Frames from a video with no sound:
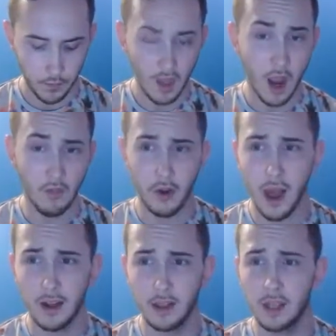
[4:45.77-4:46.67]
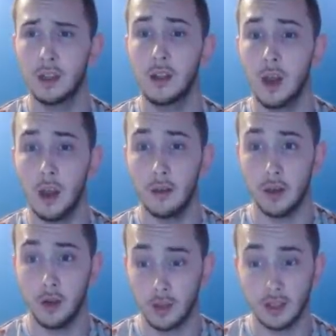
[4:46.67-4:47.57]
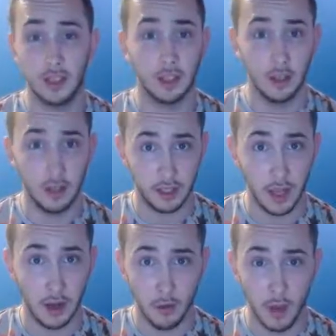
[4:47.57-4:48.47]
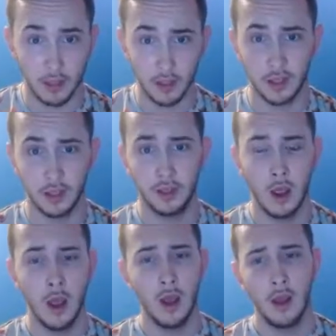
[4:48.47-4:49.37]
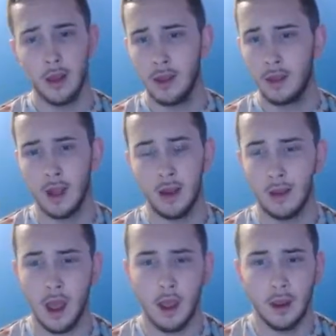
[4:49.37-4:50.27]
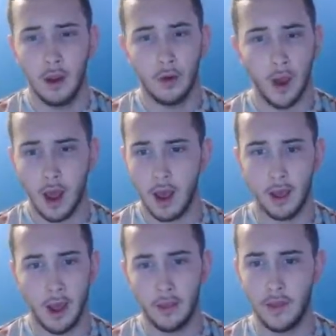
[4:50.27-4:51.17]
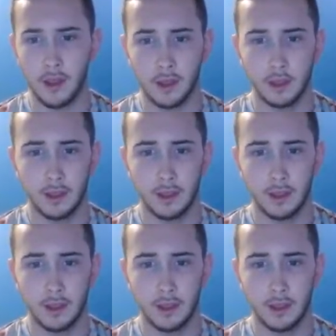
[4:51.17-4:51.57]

and they're not, consistently sending you messages, then I think that